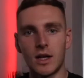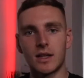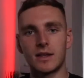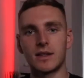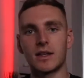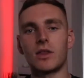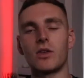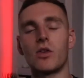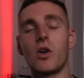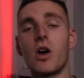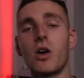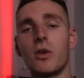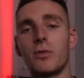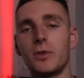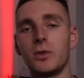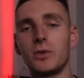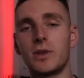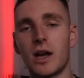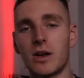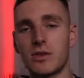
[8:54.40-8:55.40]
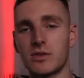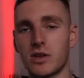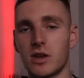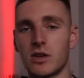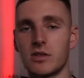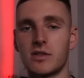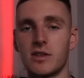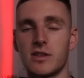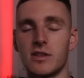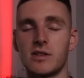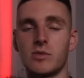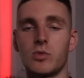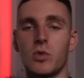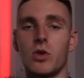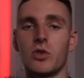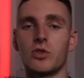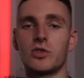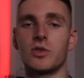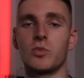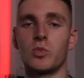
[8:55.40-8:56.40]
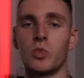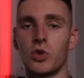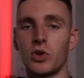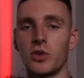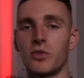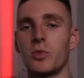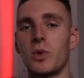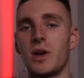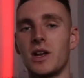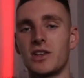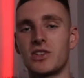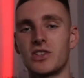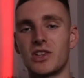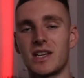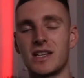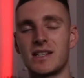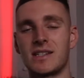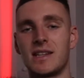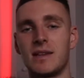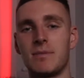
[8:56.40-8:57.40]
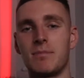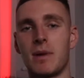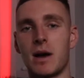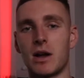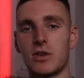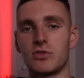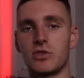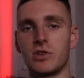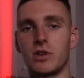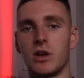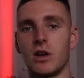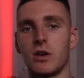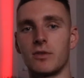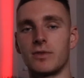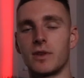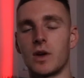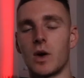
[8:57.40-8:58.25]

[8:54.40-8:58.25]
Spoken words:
Now, there are a few downsides to this watch, and one of which is the battery life.